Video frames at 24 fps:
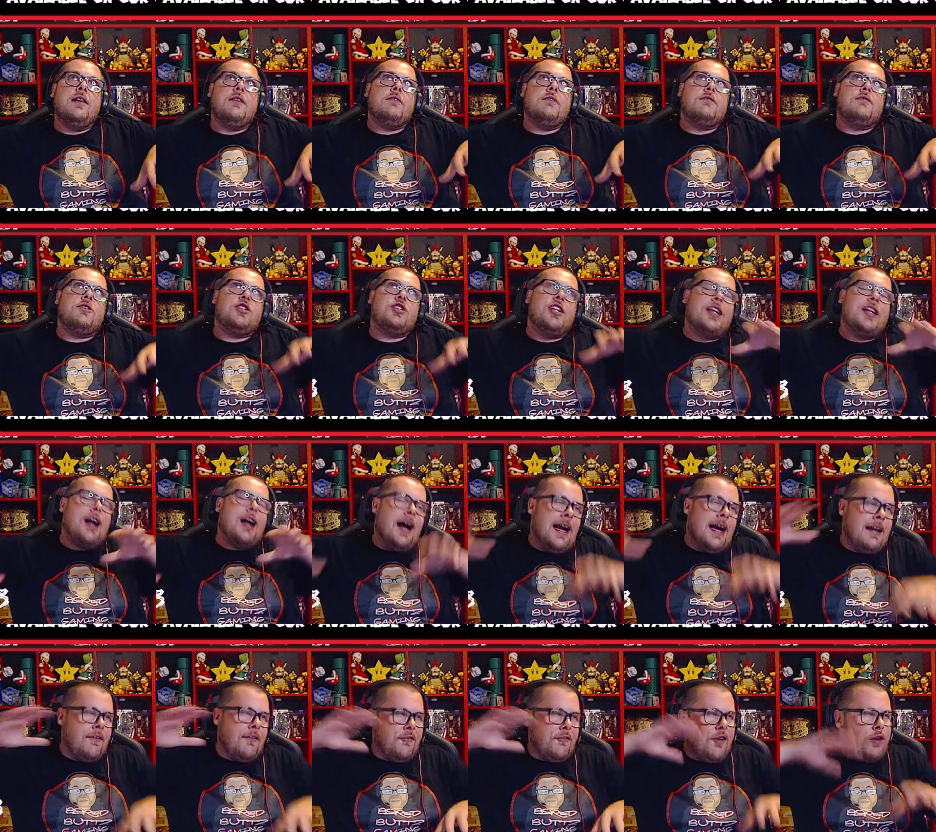she kind
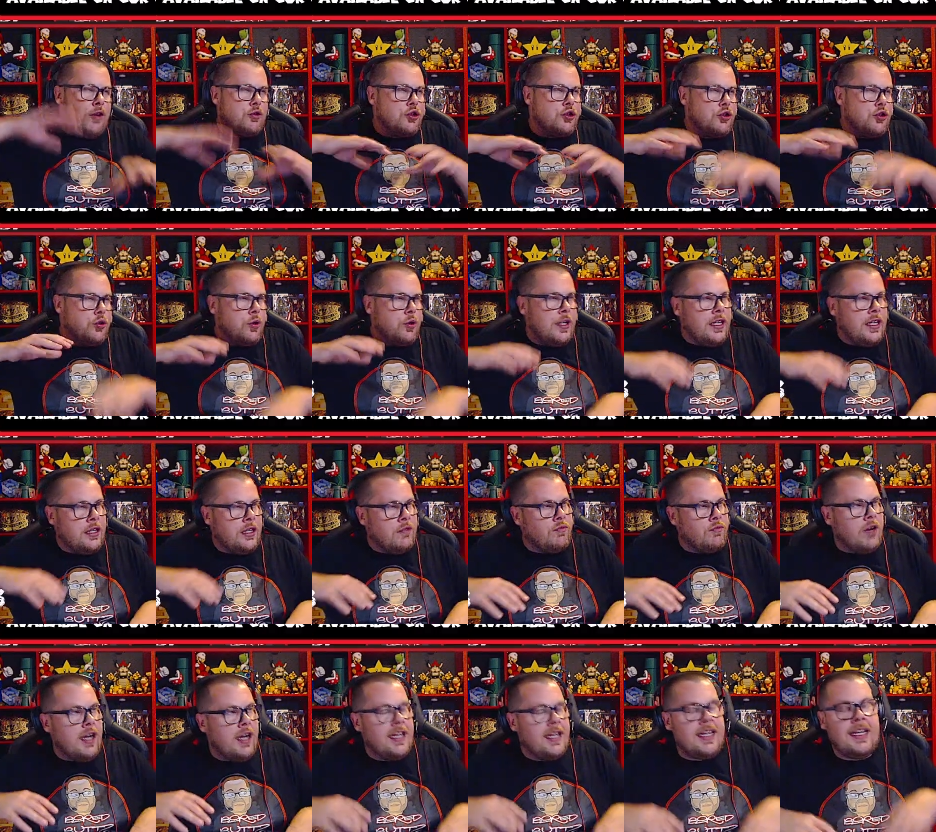of fell short in the
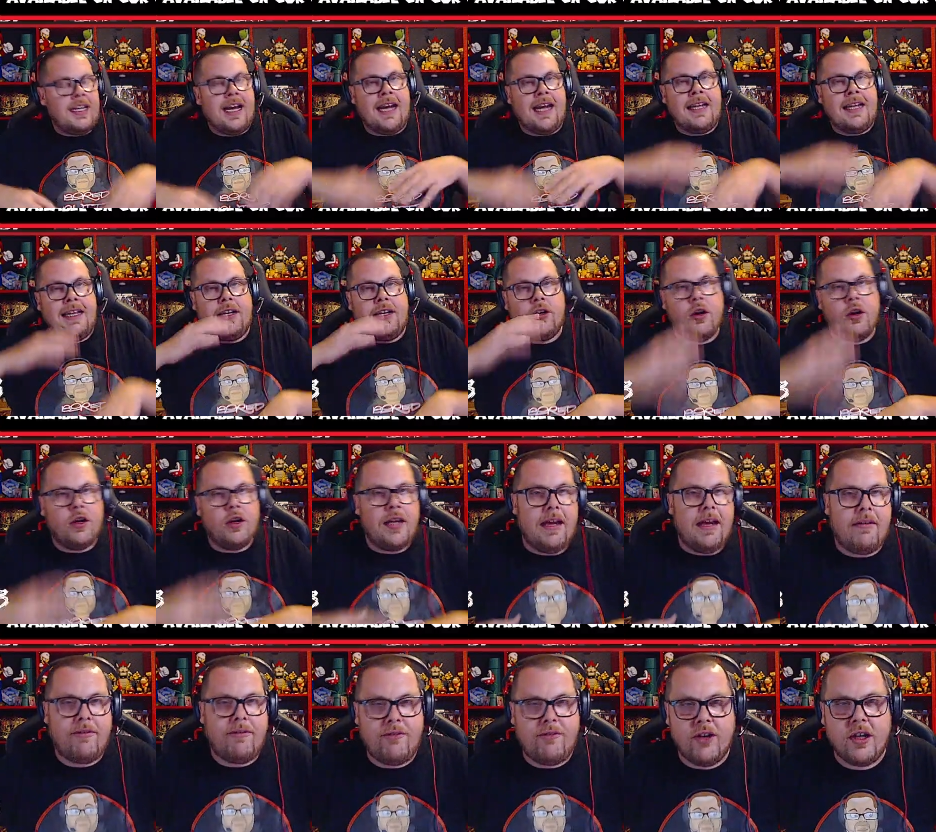running, and he got there
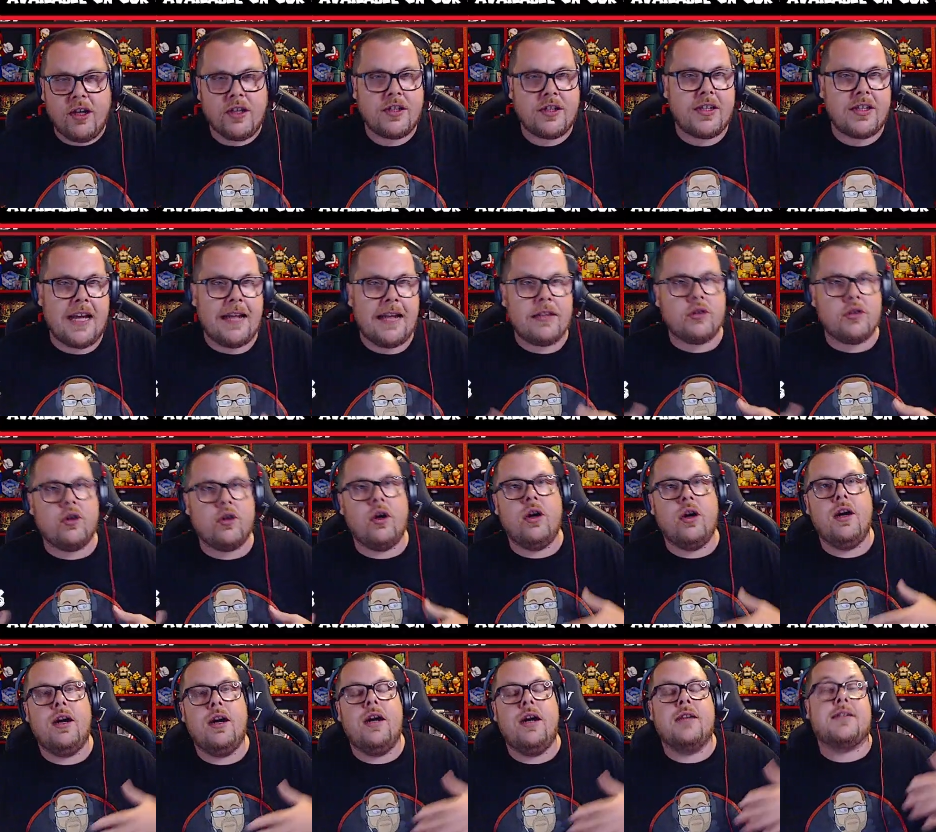first and got
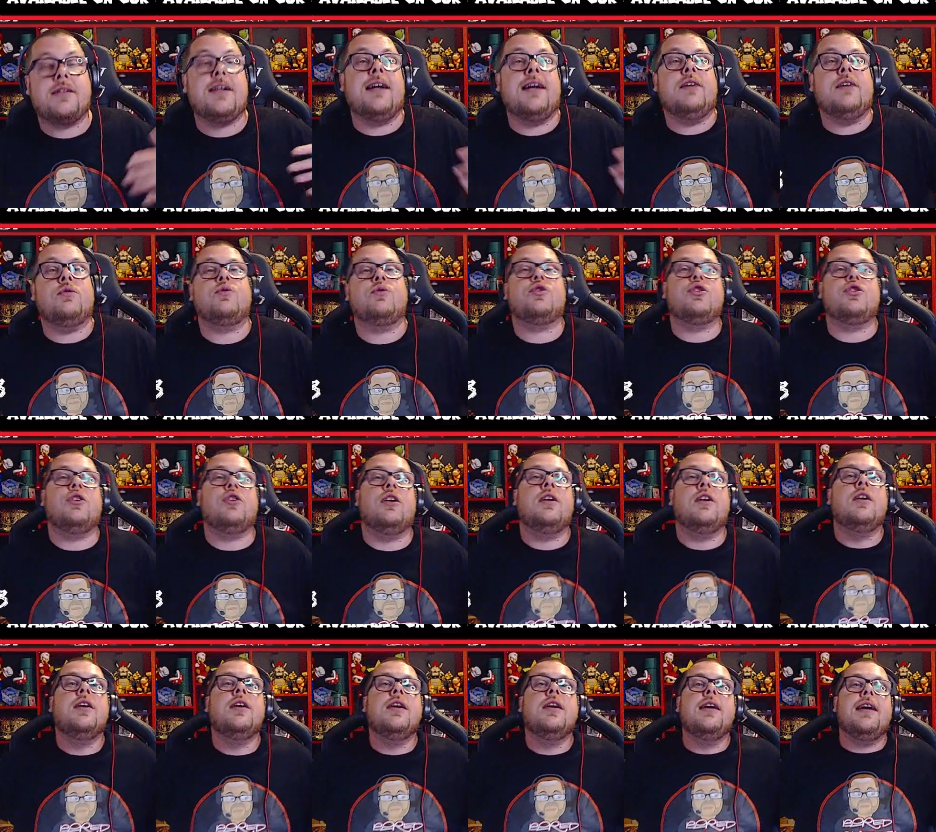a title shot
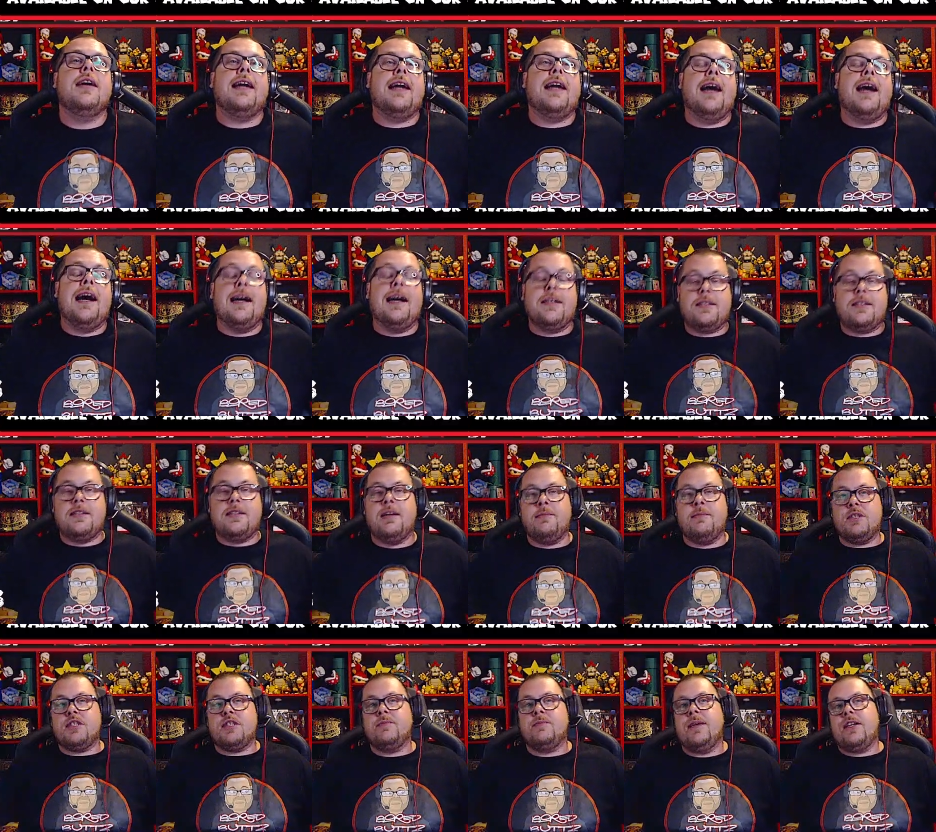at Summer
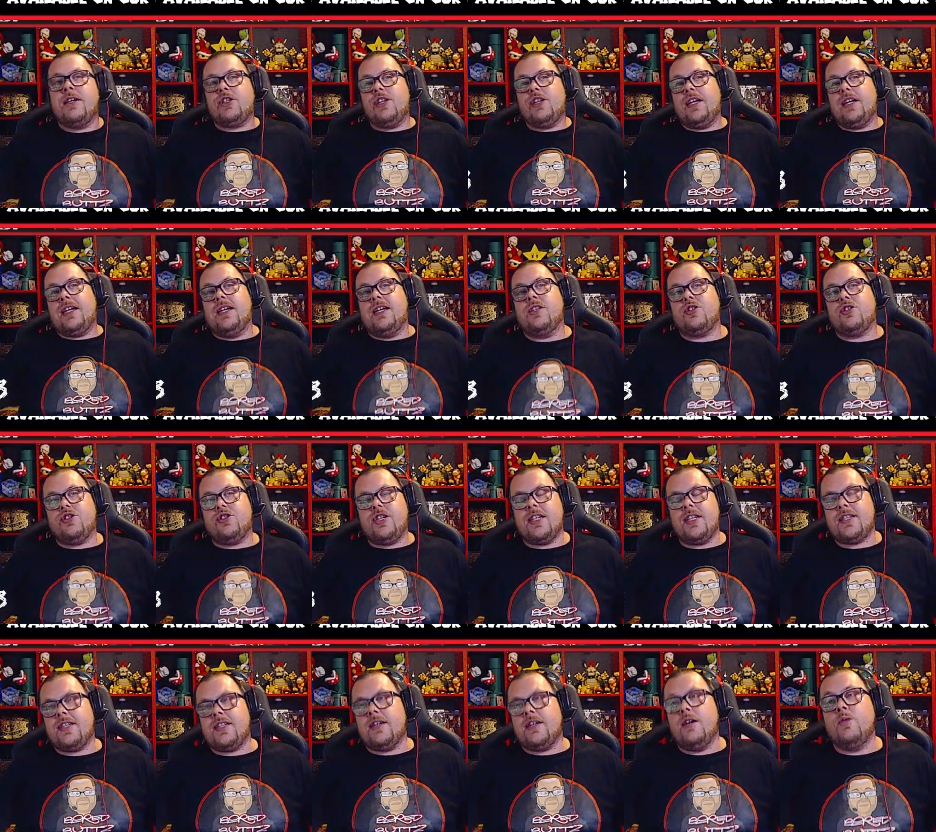Smash against
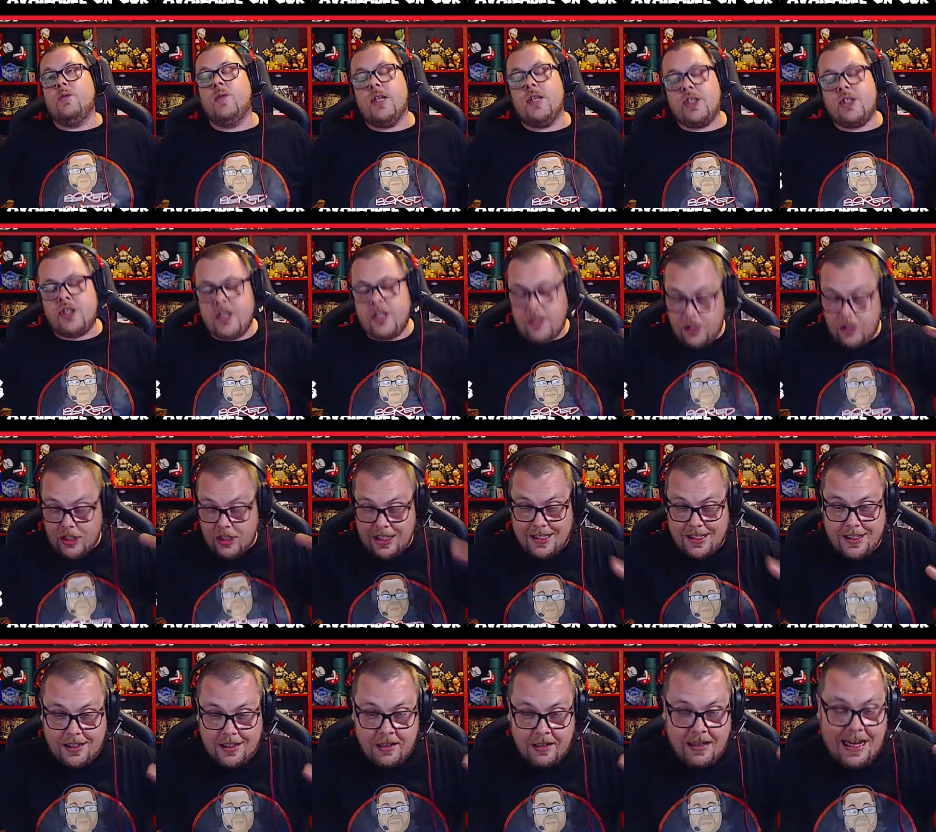Jessicka, where she,
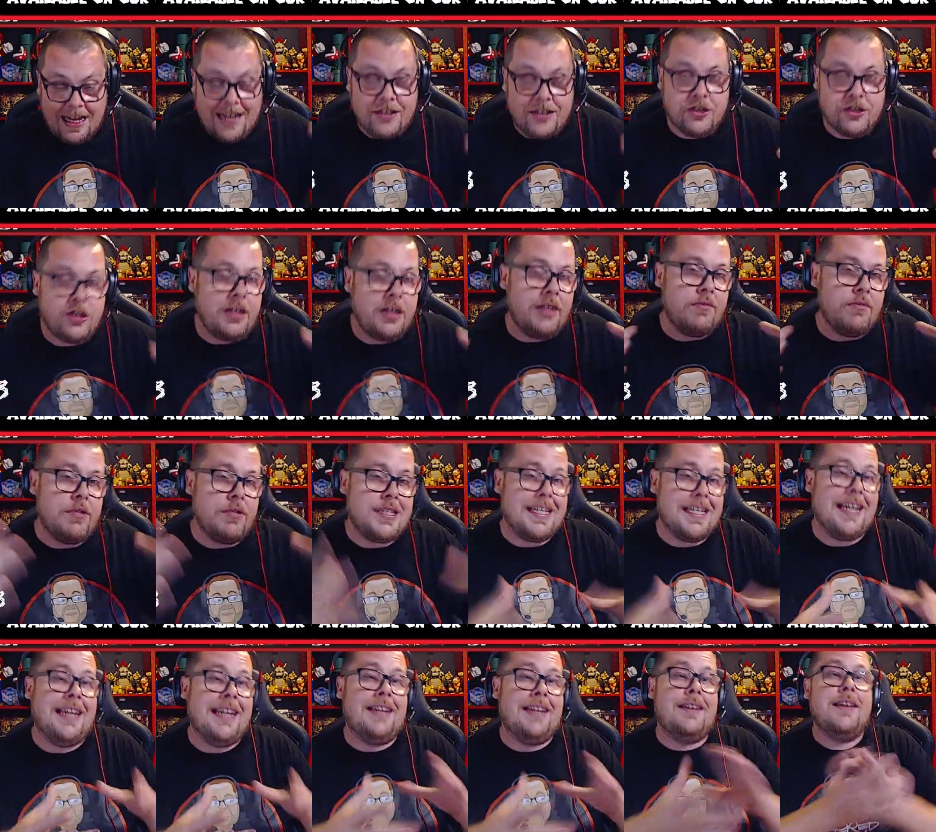Jessicka actually
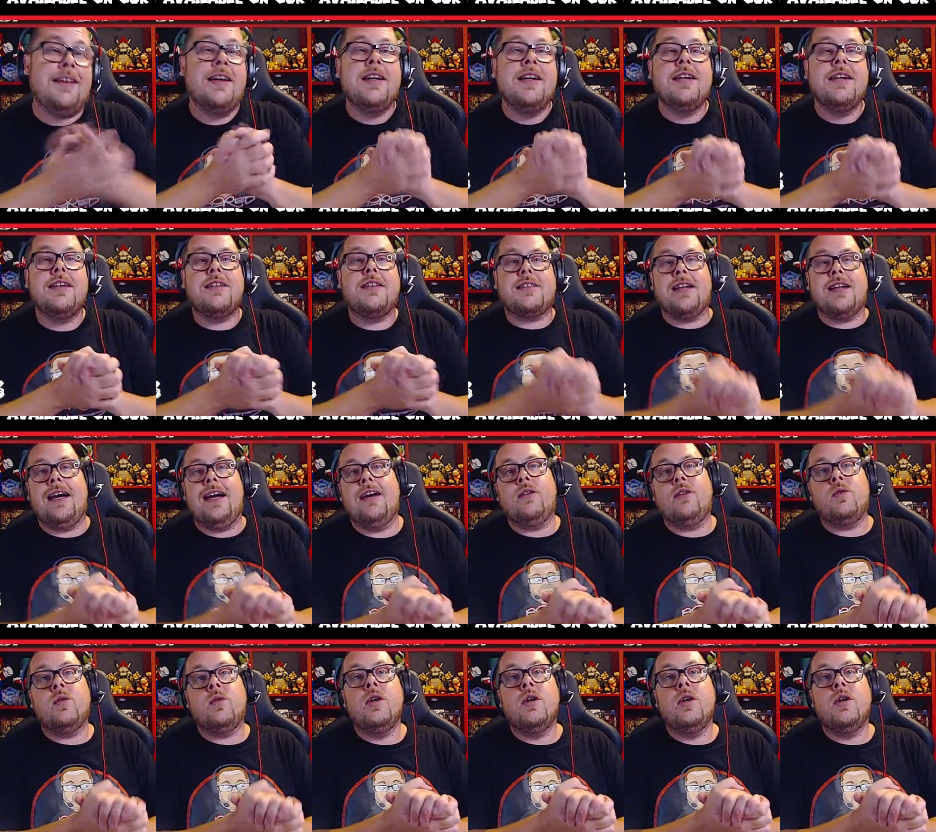retained the title.